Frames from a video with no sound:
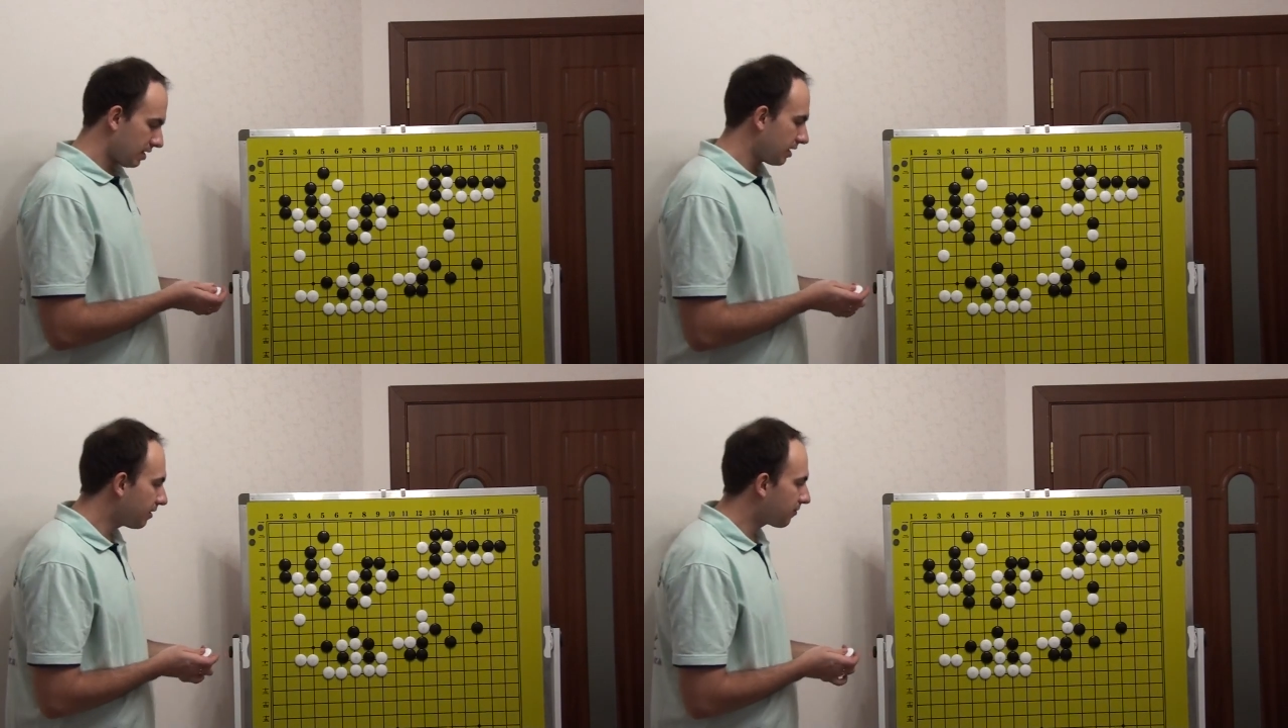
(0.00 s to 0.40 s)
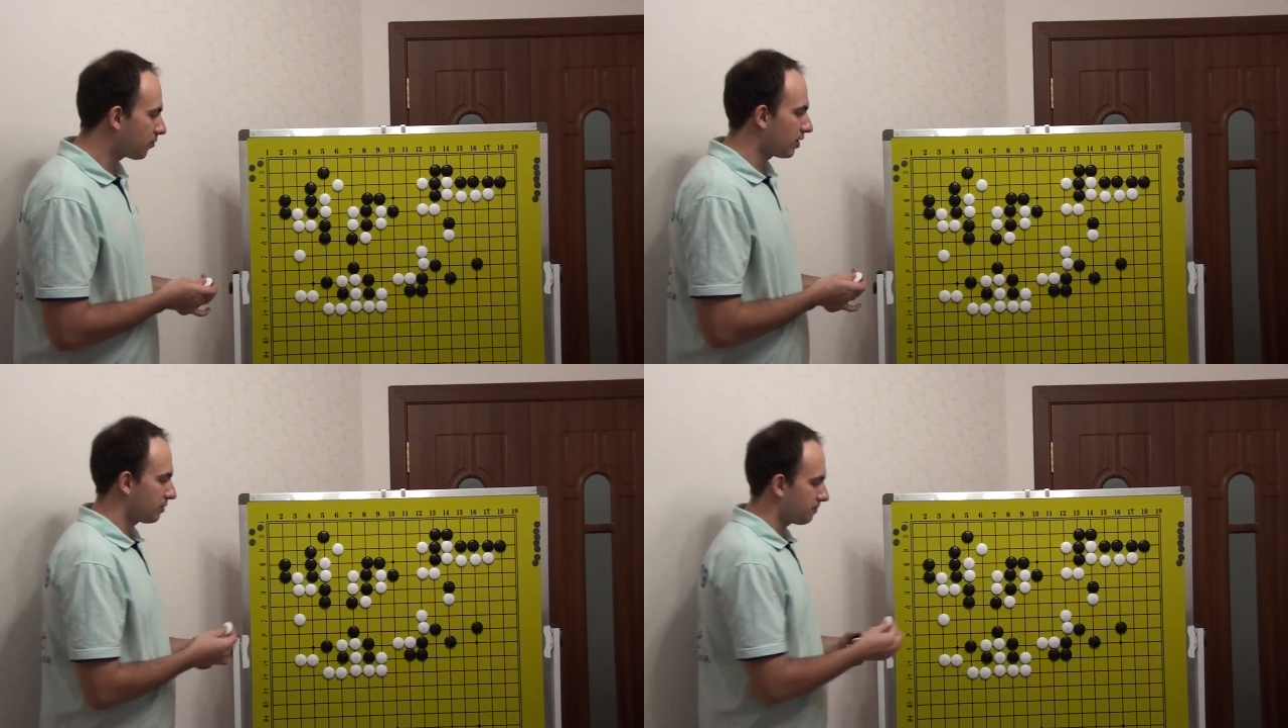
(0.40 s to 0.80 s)
If
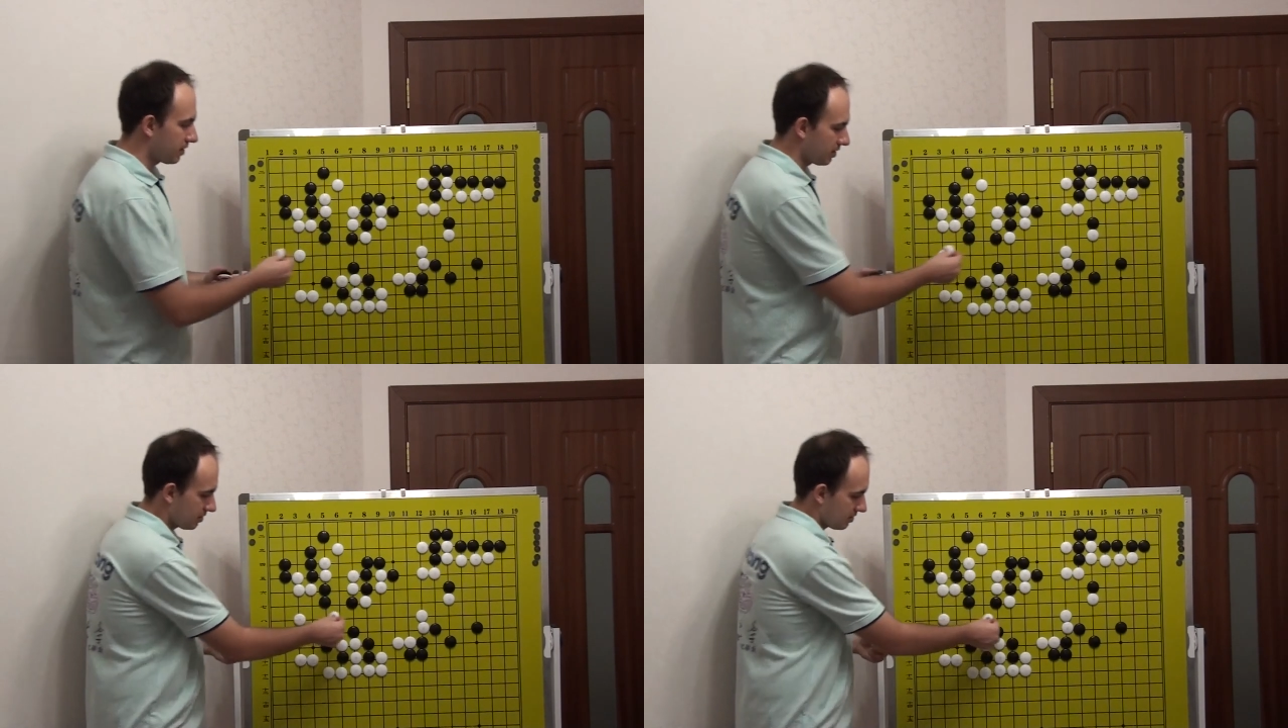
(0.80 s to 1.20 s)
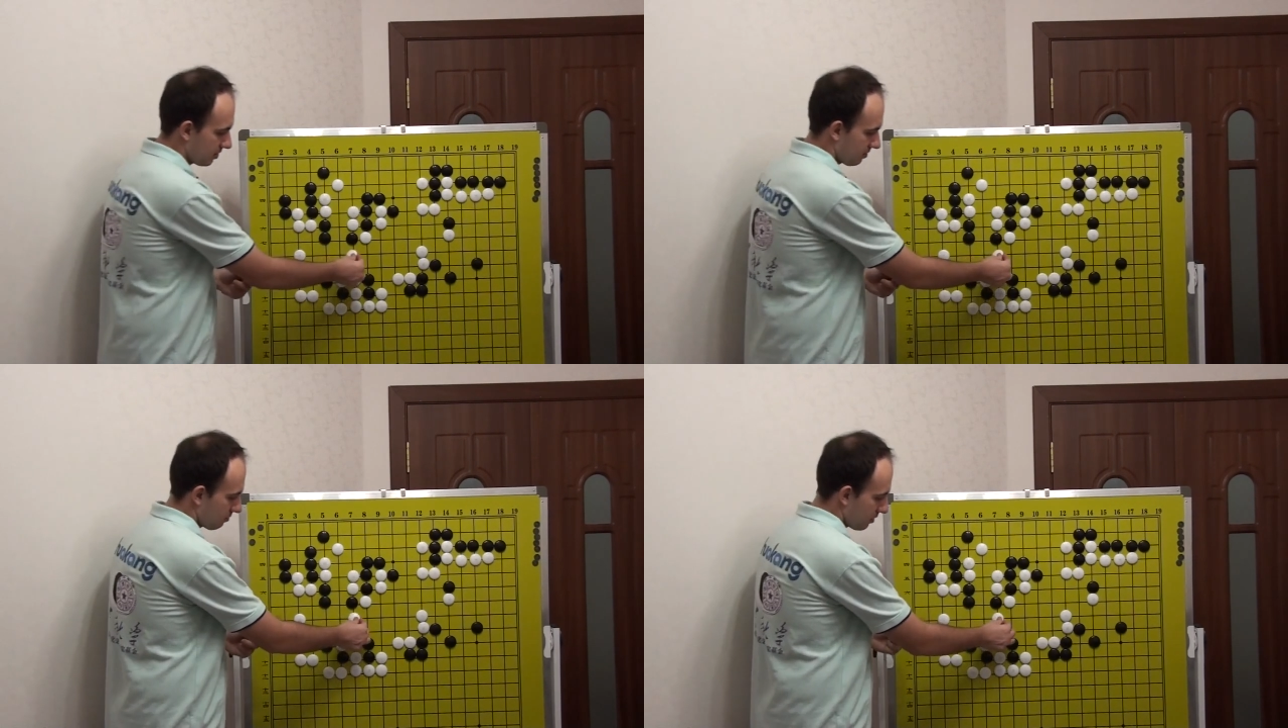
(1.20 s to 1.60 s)
white
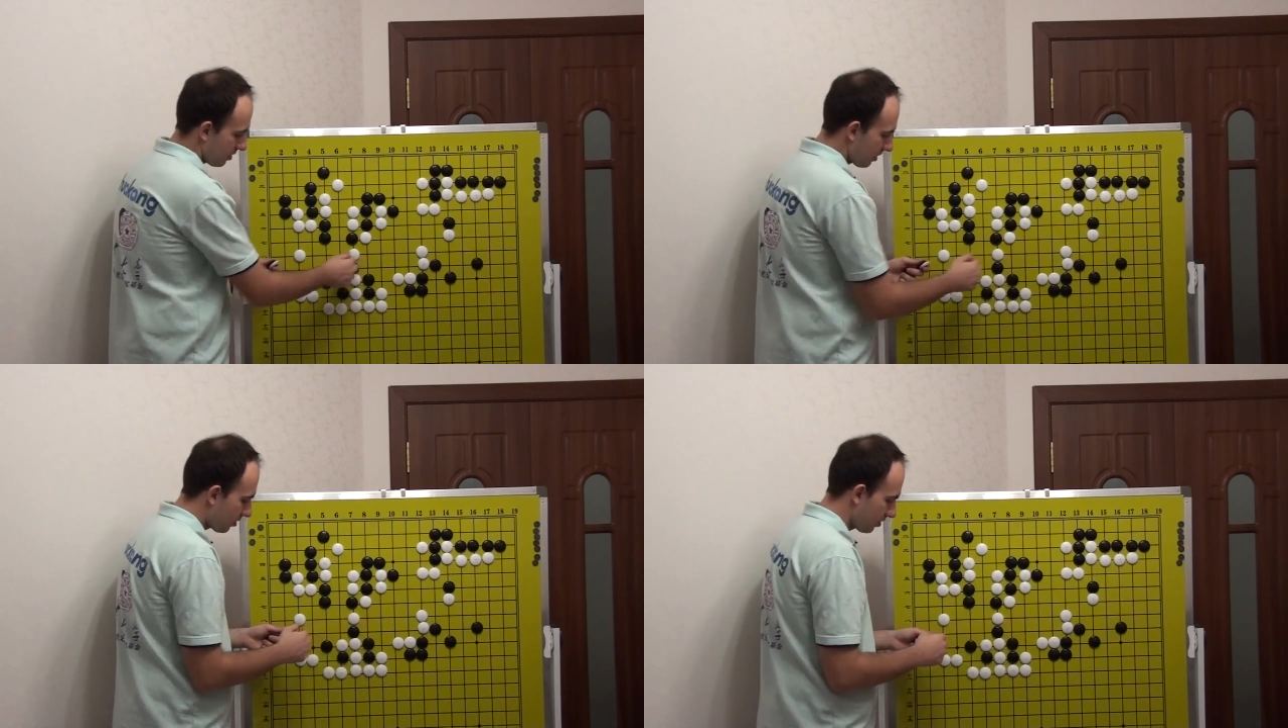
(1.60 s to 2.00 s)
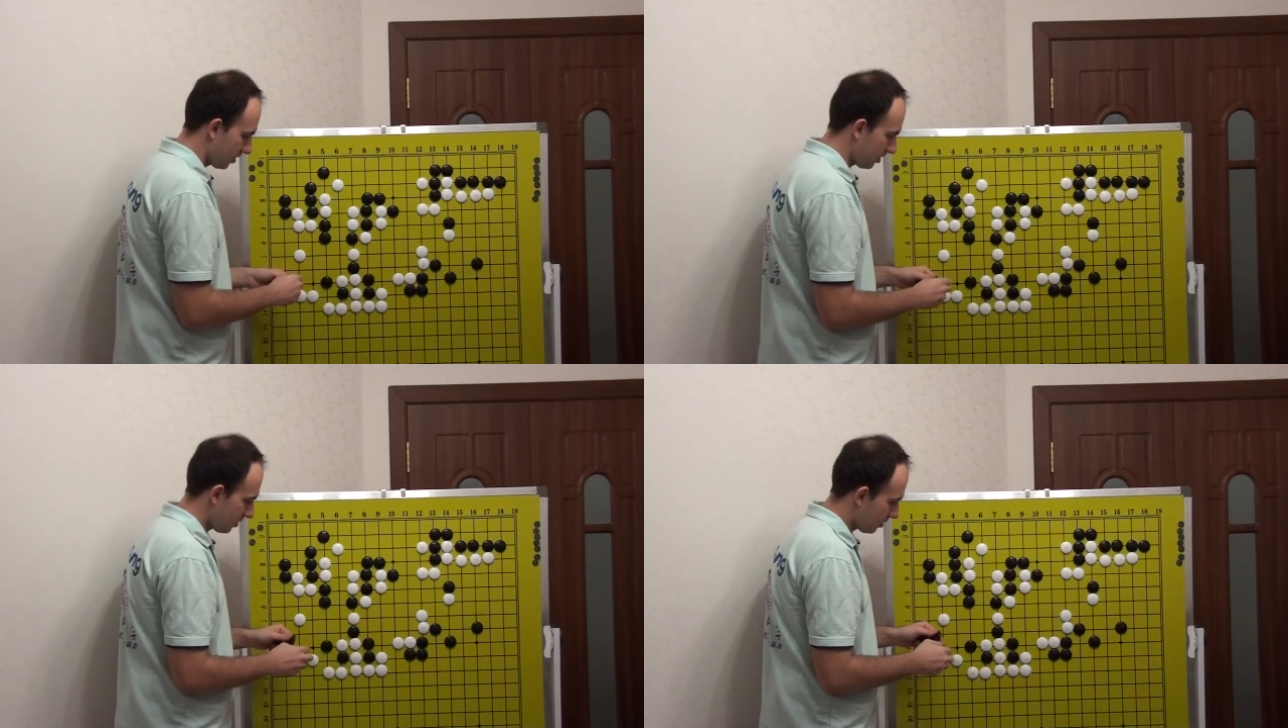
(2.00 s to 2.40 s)
plays Atari